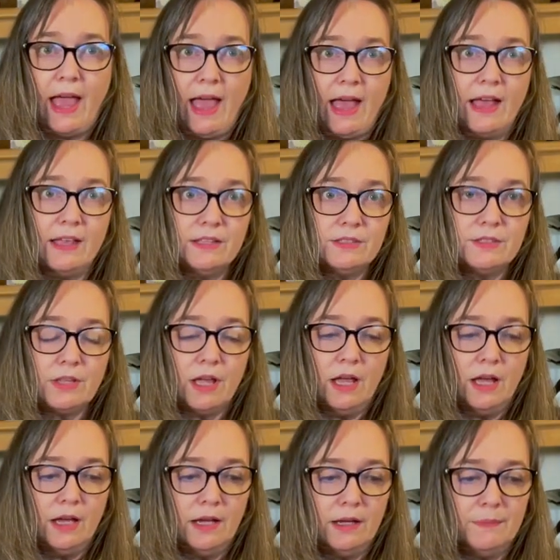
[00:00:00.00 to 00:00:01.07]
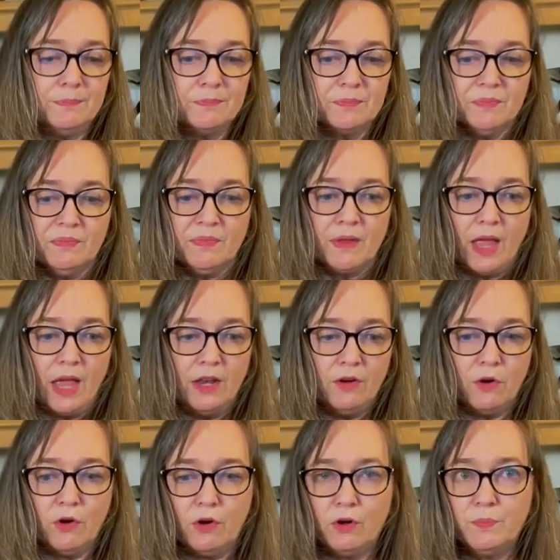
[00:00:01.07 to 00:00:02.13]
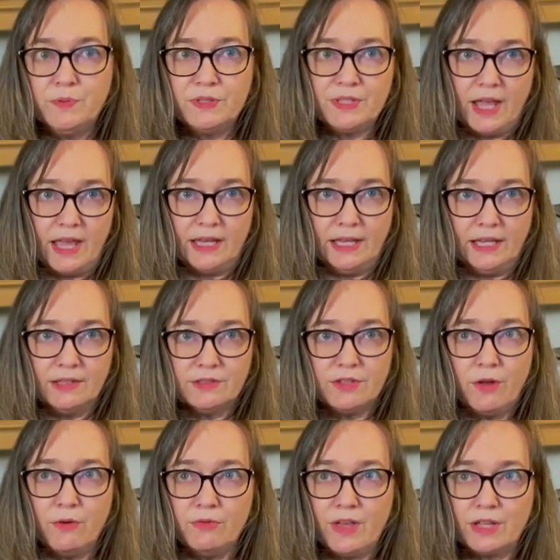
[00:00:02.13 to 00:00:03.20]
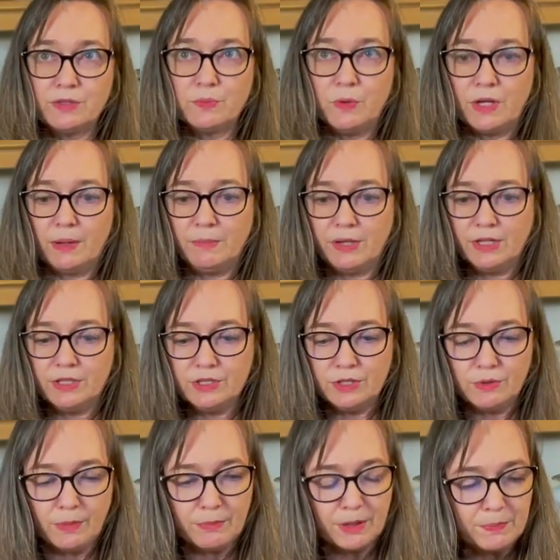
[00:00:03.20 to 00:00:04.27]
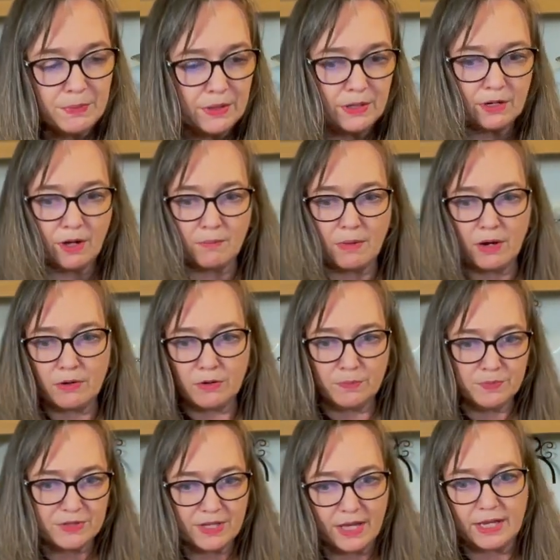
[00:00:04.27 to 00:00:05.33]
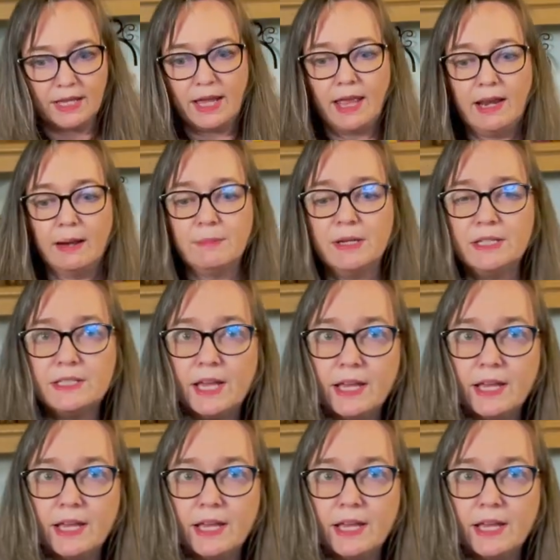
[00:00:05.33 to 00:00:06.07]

has uh, an herb setting. So that's what I'm going to do. I'm going to put it on my herb setting, and I'm going to